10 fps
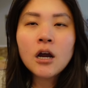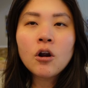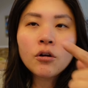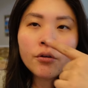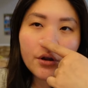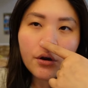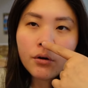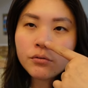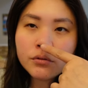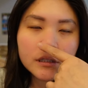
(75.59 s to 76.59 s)
her
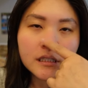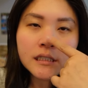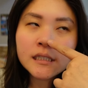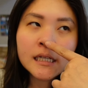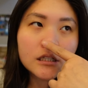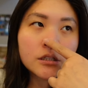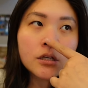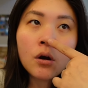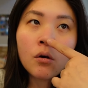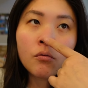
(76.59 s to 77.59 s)
nose just gets
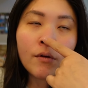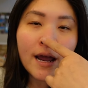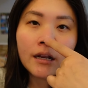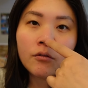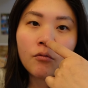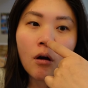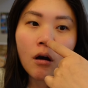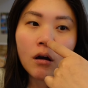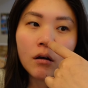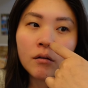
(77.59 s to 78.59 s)
so red and
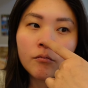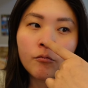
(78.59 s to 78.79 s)
raw